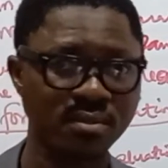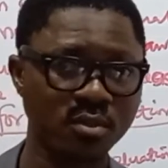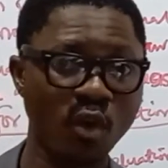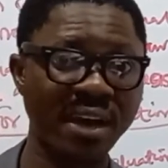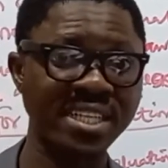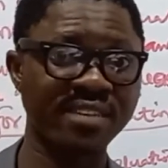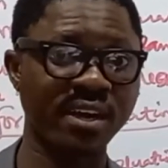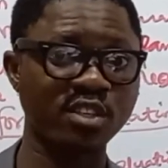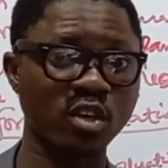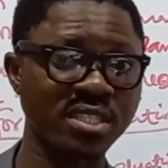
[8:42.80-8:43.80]
over the
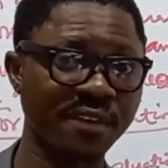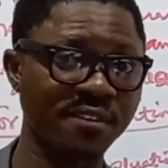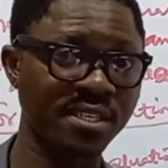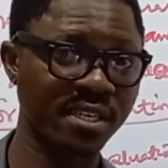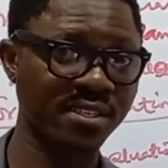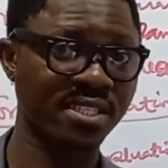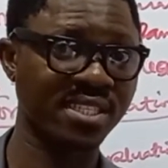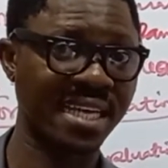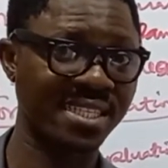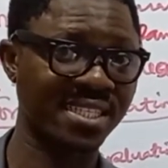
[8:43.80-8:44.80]
revaluation deficit
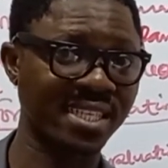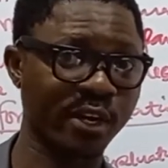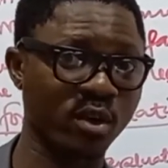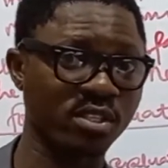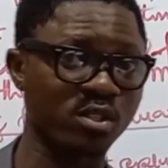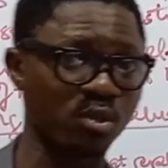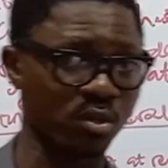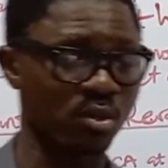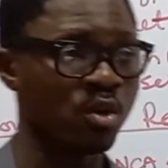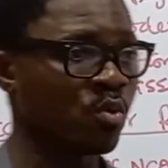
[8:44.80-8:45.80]
at initial recognition
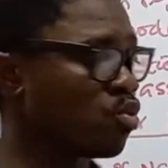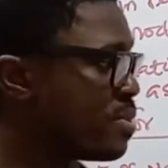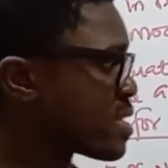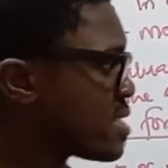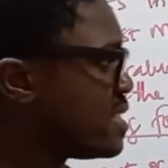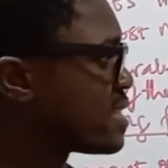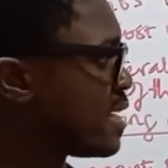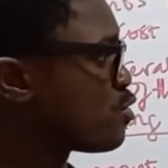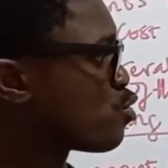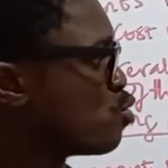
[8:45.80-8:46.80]
will be
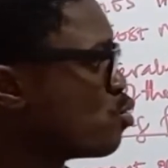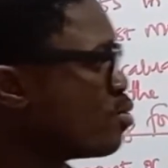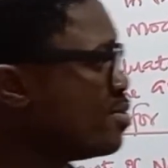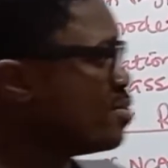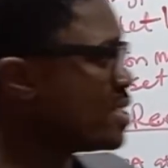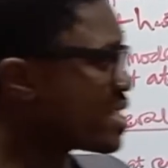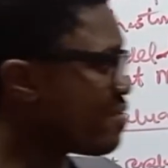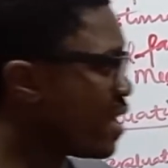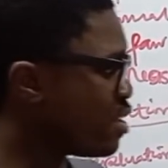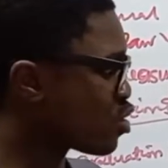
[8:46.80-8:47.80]
credited to the
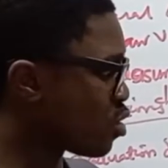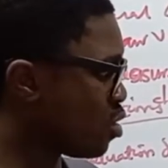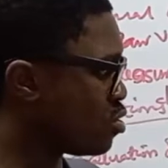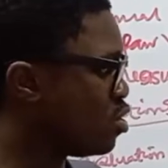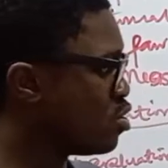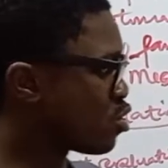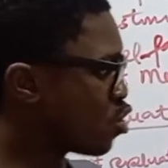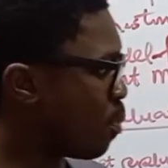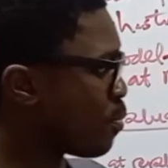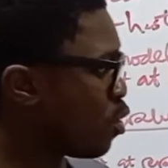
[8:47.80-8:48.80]
revaluation
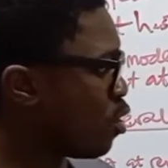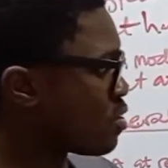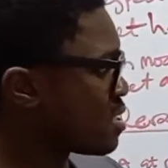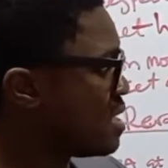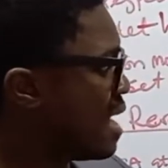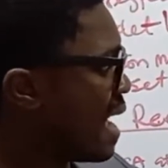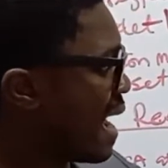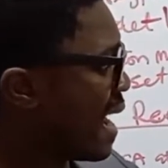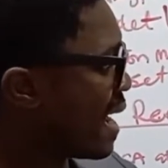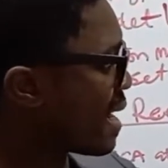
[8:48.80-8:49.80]
surplus
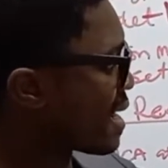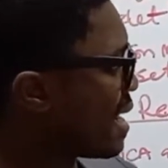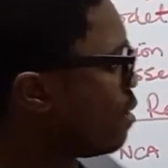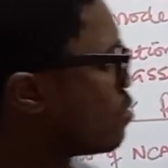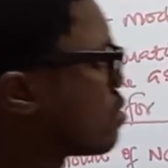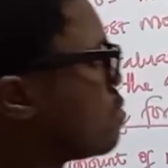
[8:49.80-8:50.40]
account.